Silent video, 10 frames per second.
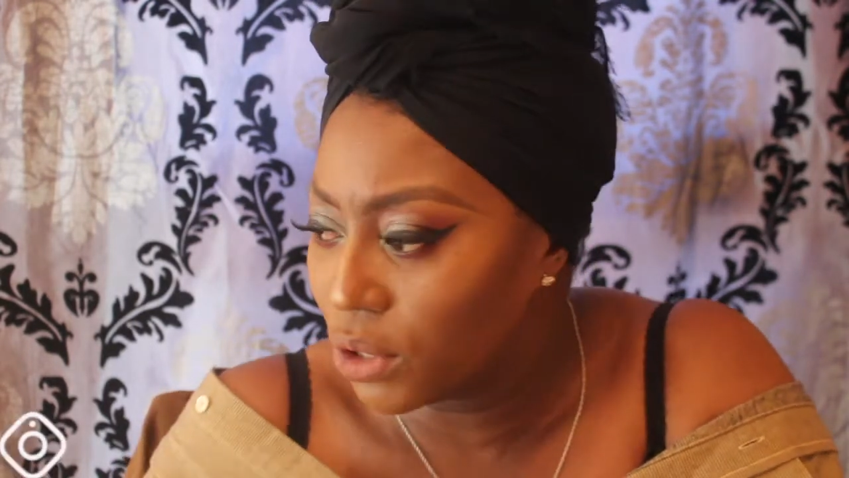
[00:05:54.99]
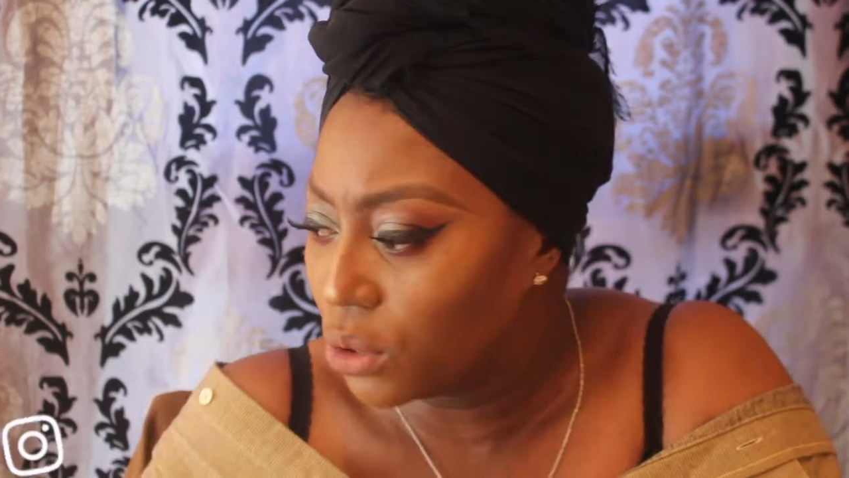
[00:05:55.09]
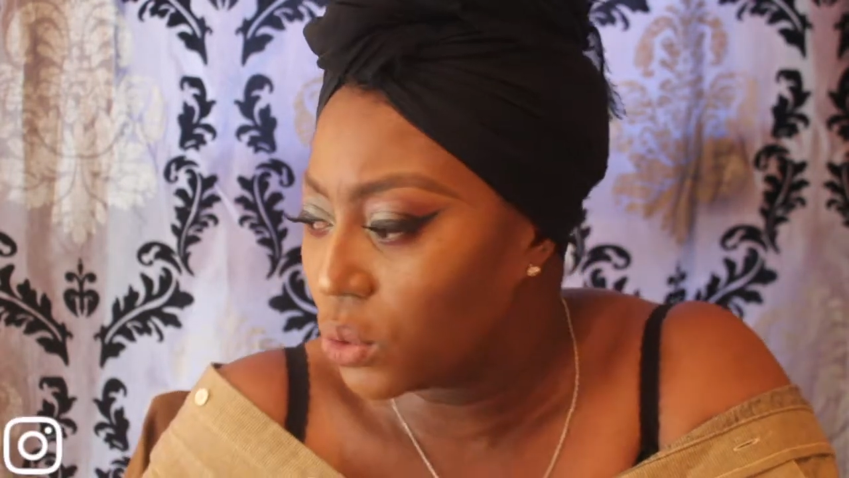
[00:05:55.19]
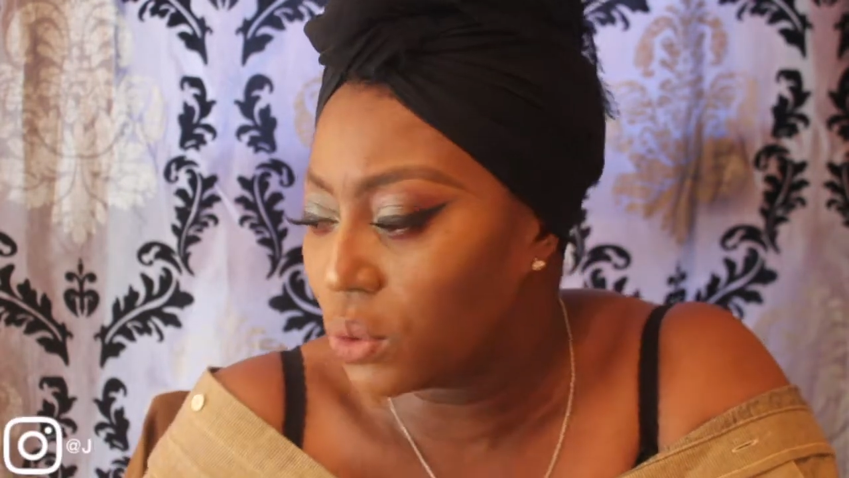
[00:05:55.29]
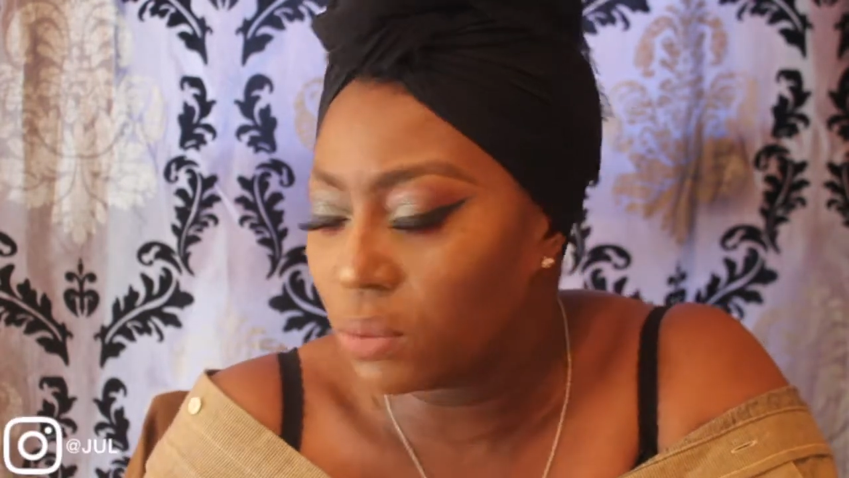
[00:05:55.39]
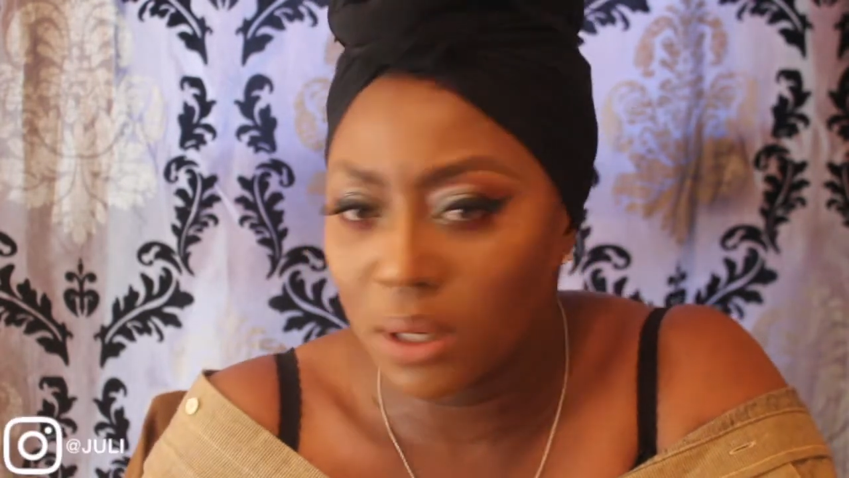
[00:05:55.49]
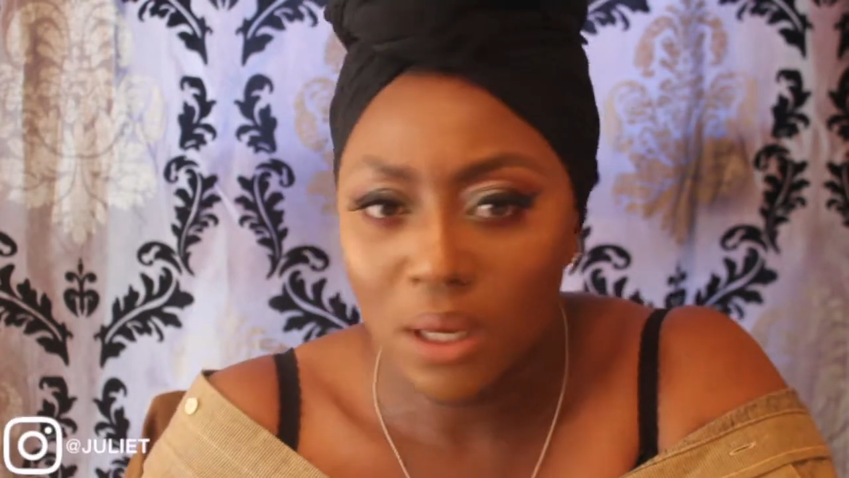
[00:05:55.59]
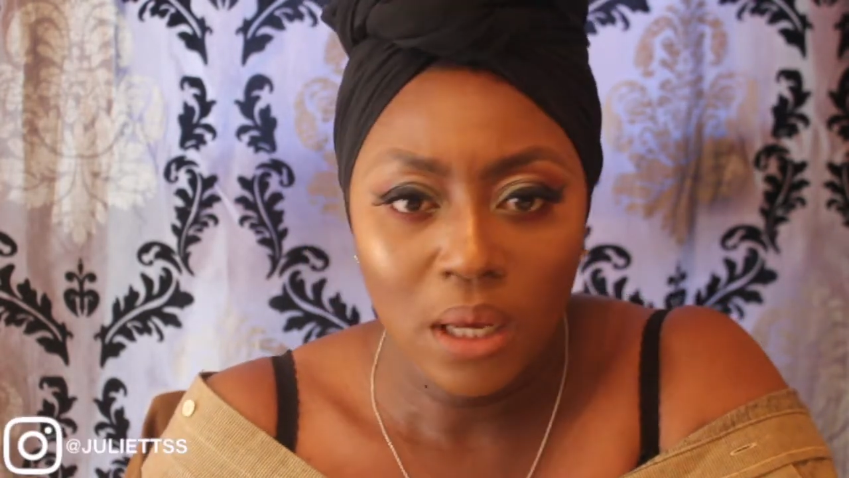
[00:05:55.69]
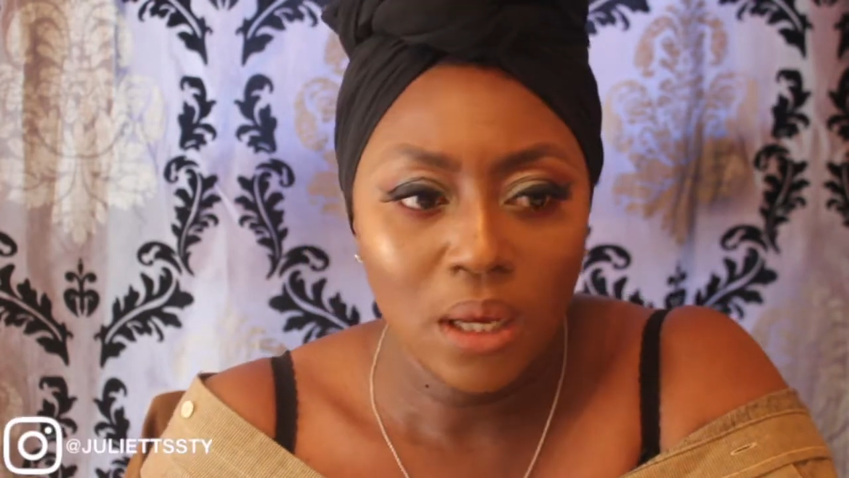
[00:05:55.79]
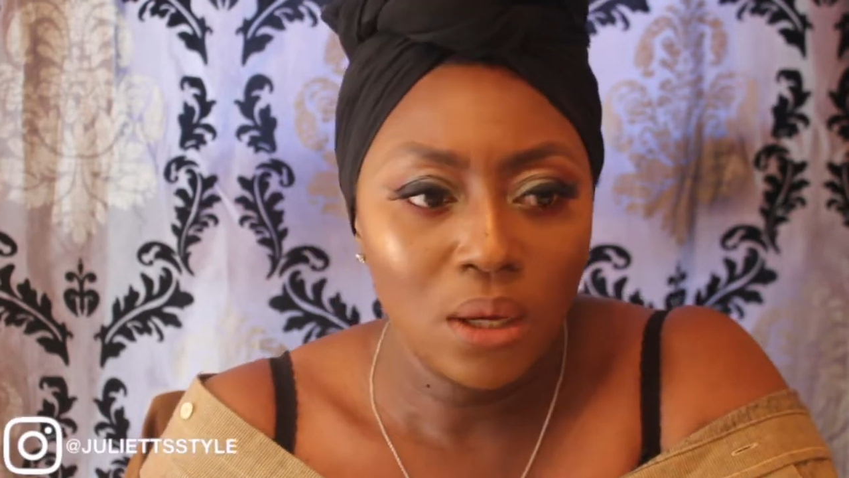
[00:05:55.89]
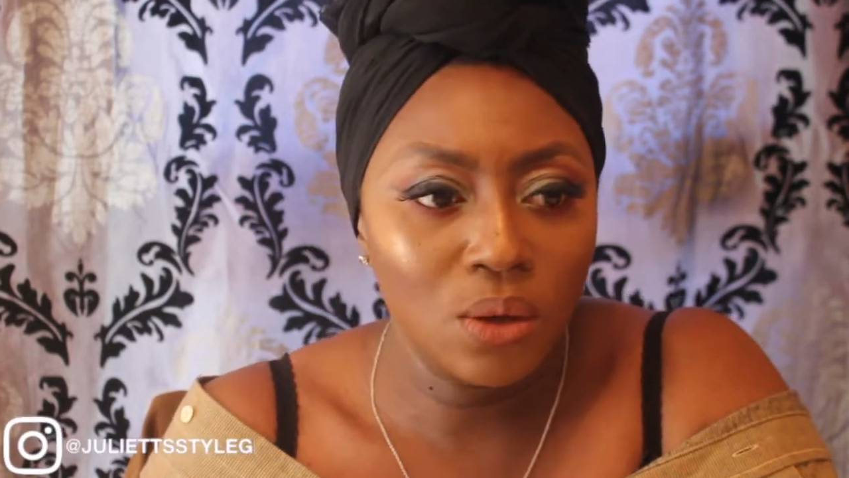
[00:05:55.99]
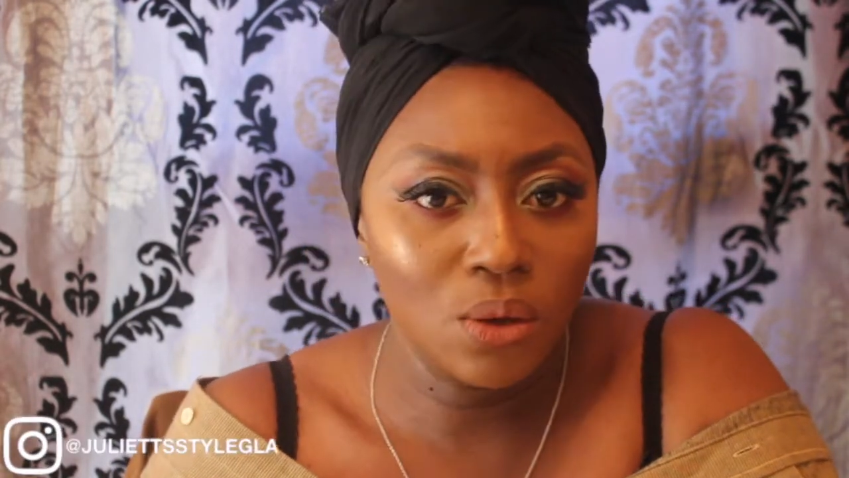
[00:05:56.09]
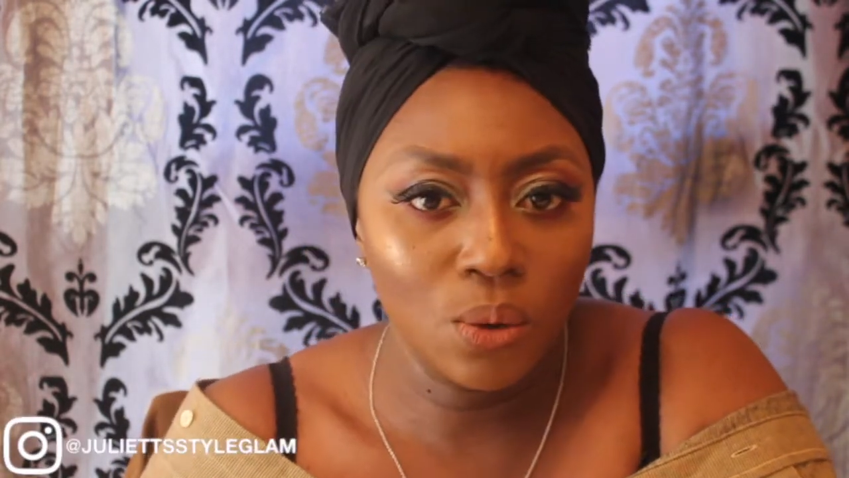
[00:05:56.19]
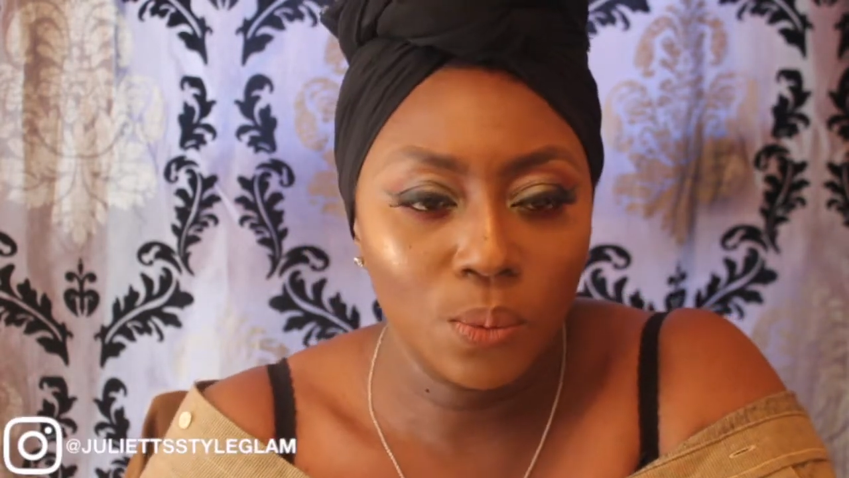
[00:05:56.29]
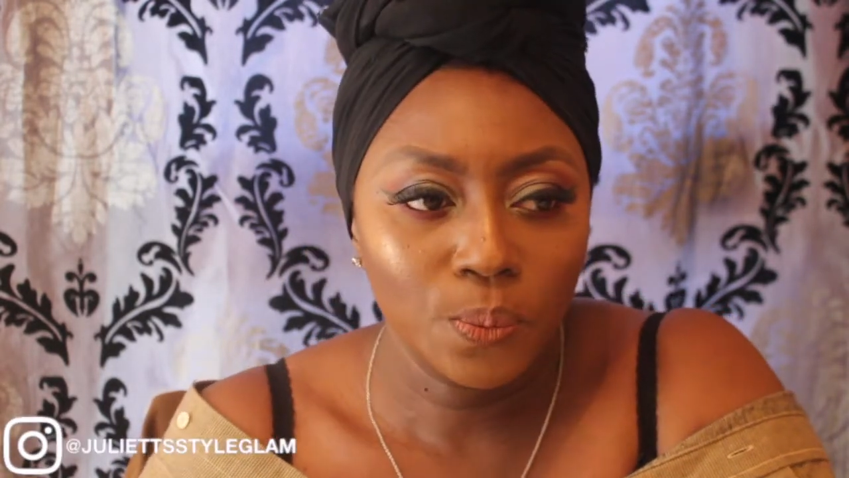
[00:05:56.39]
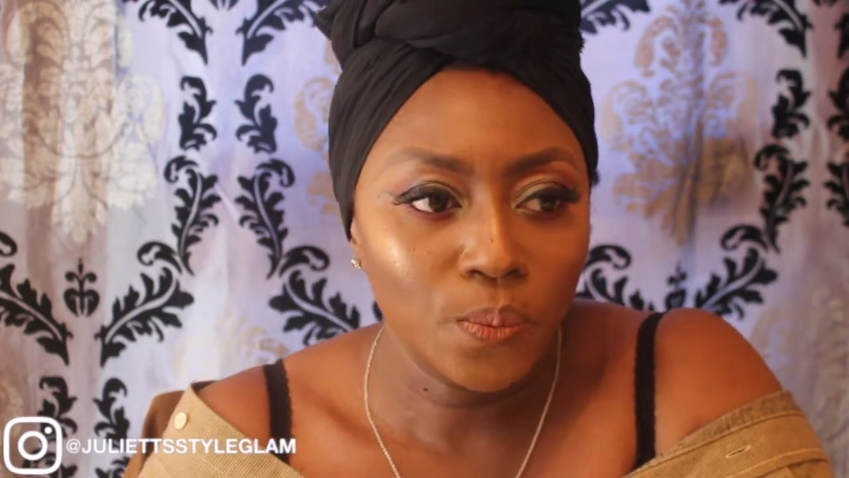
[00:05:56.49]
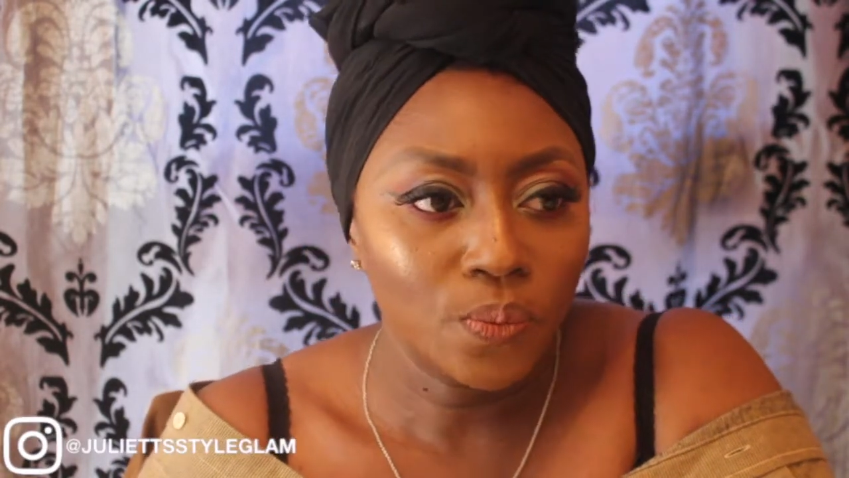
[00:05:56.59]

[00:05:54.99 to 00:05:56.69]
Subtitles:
the note with me, you know.